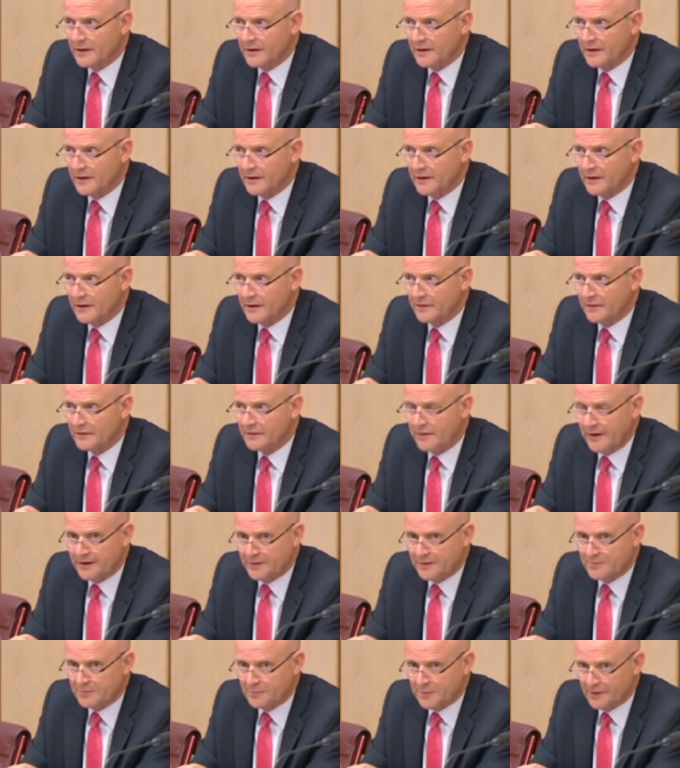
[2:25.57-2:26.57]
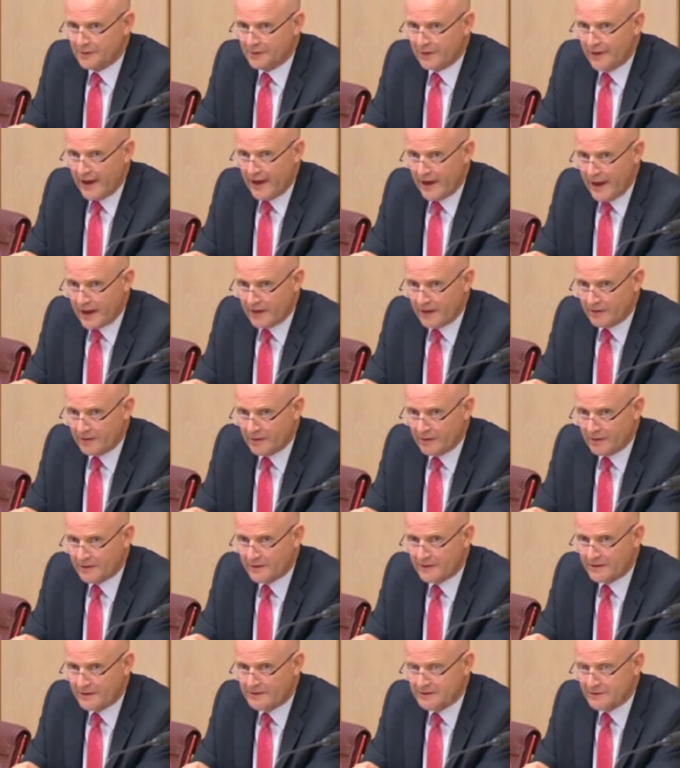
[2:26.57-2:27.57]
rate per
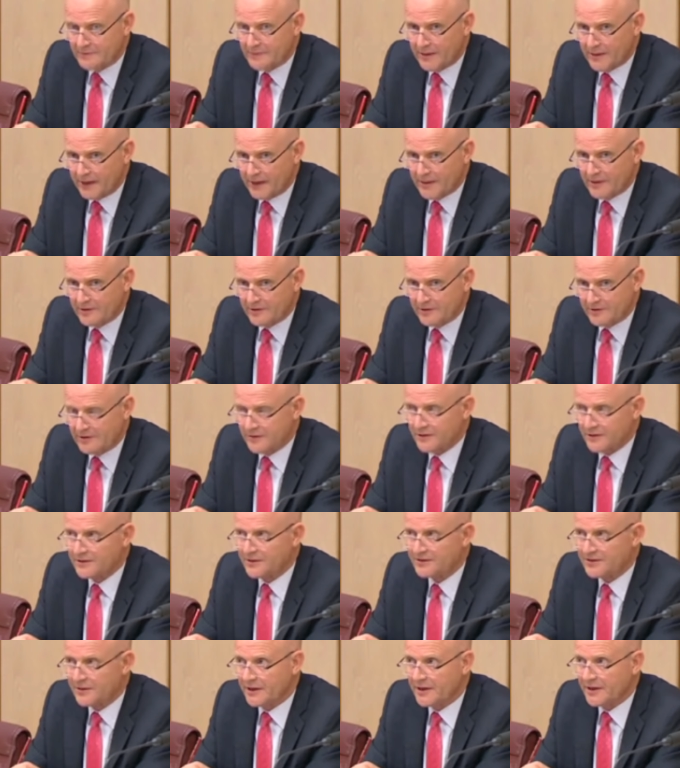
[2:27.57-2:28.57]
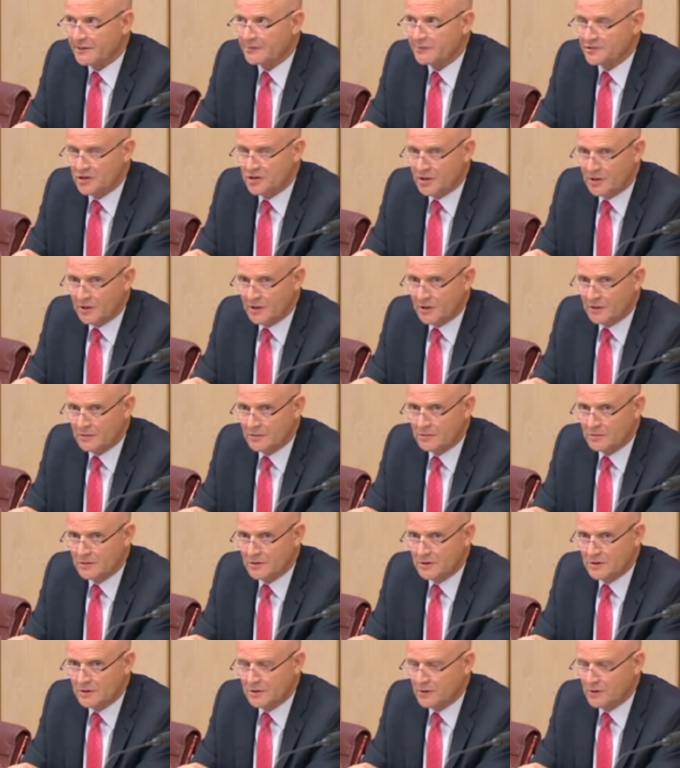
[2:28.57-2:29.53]
hour as a man doing the same job,